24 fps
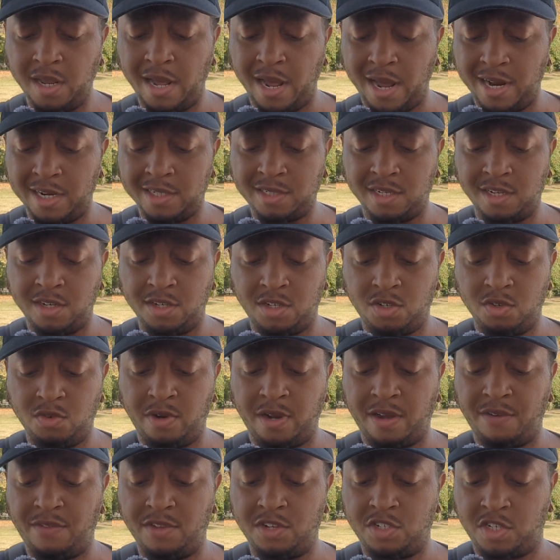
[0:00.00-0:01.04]
They actually
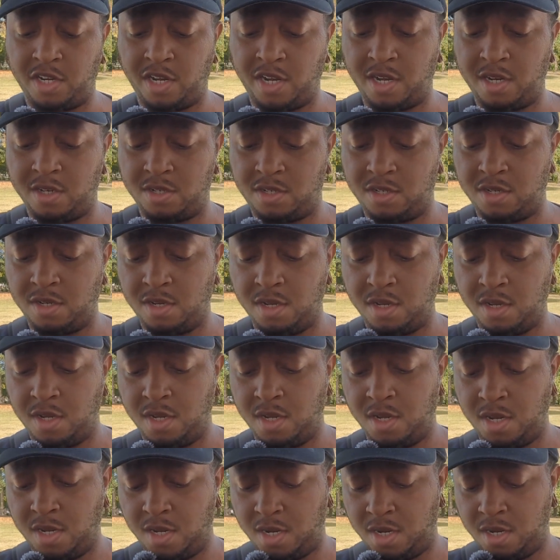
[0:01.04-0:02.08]
do have the chance
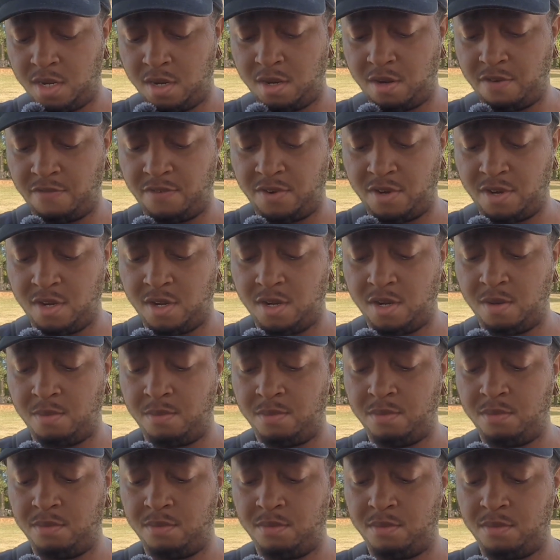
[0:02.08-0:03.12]
of
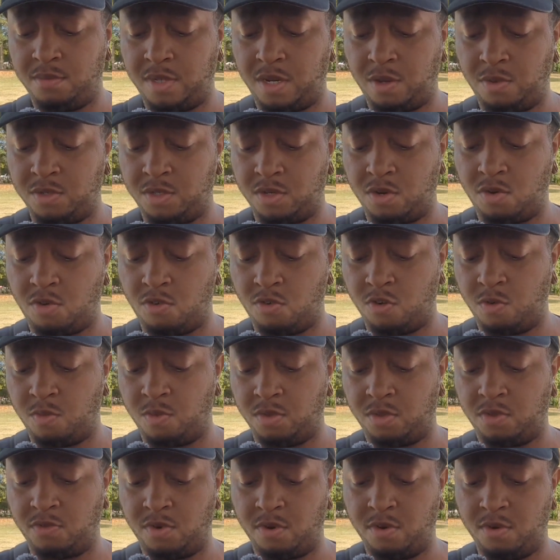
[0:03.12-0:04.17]
that was a
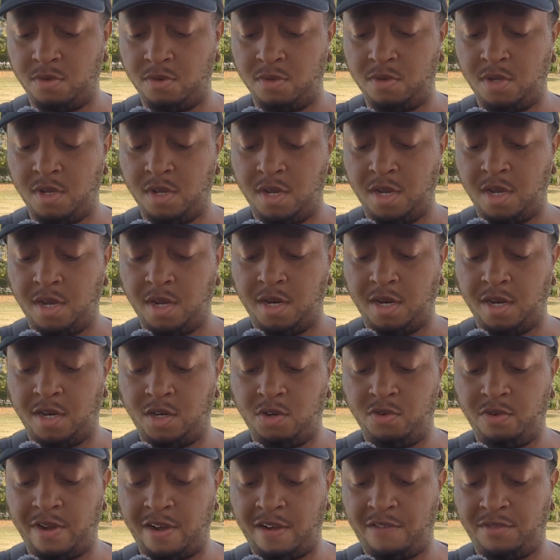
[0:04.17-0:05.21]
horrible throw.
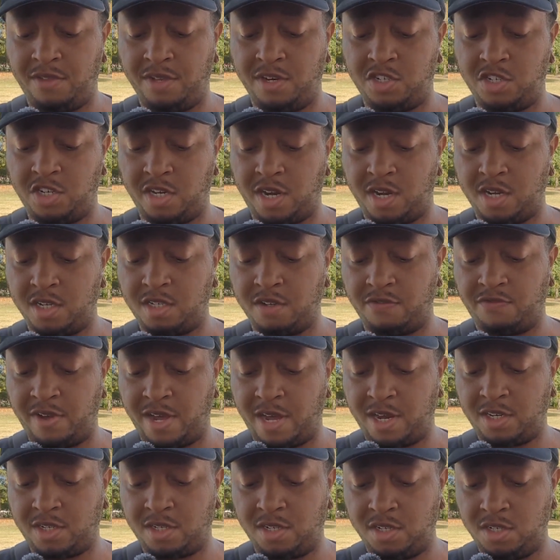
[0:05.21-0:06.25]
They do have the chance
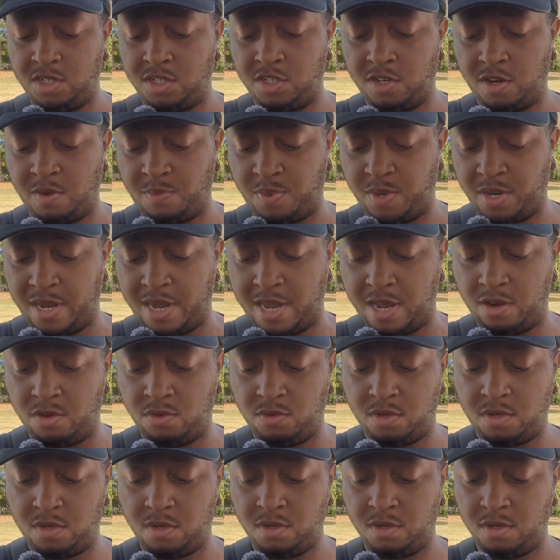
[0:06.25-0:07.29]
of actually jumping
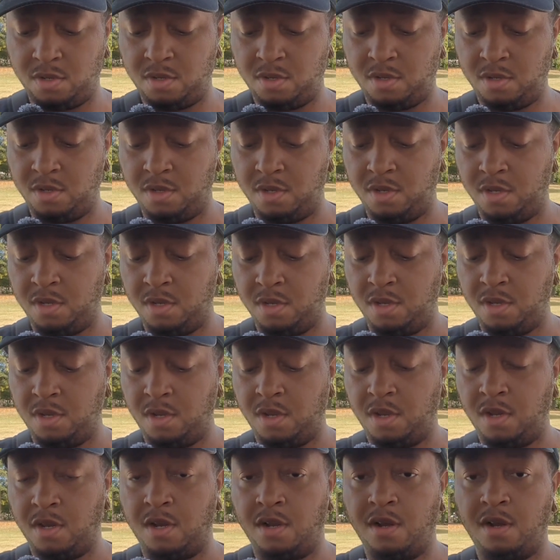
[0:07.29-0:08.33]
out
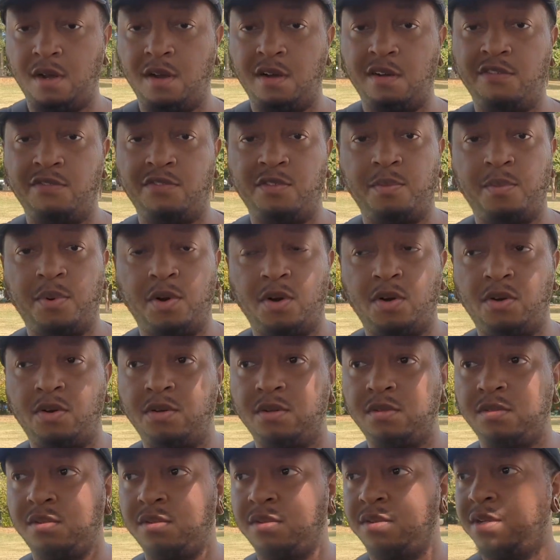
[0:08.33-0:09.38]
of the
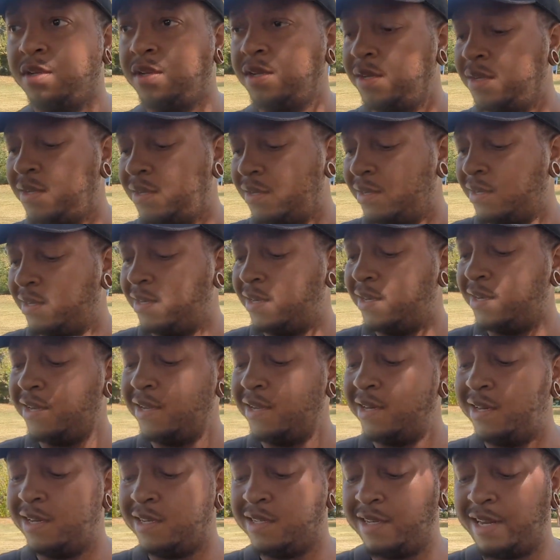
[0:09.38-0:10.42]
ball.
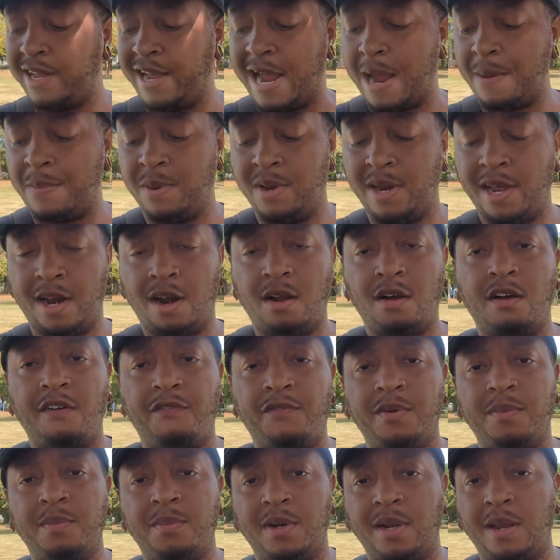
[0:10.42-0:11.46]
It doesn't happen that
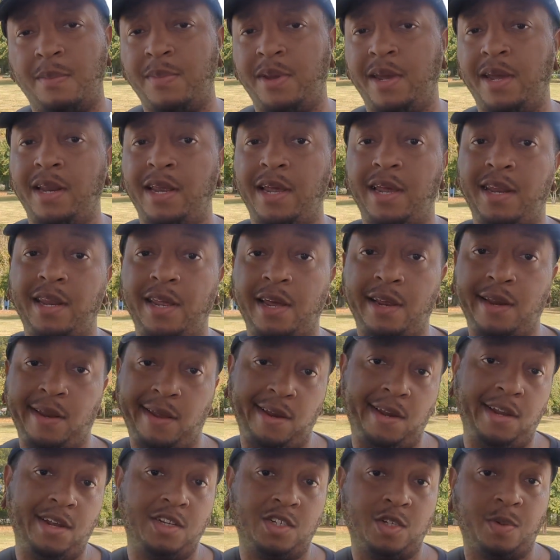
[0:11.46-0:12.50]
often, but I mean,
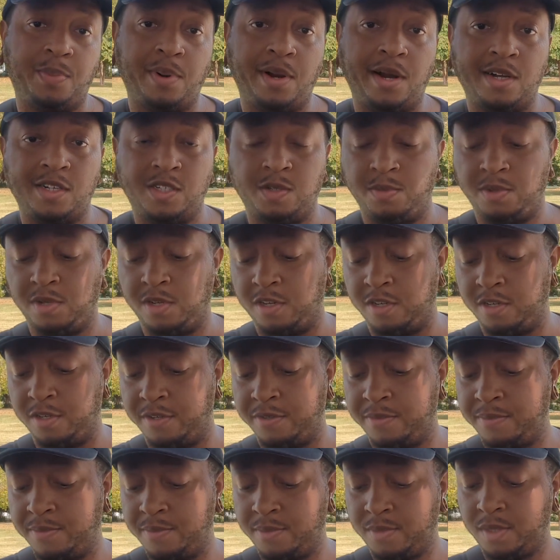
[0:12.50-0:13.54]
it is a
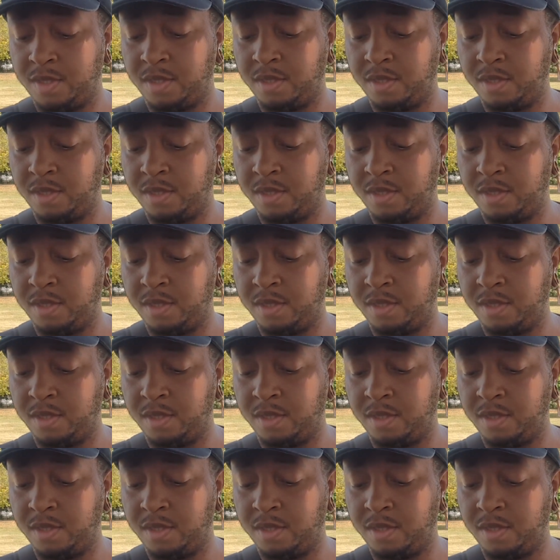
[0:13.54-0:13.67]
possibility.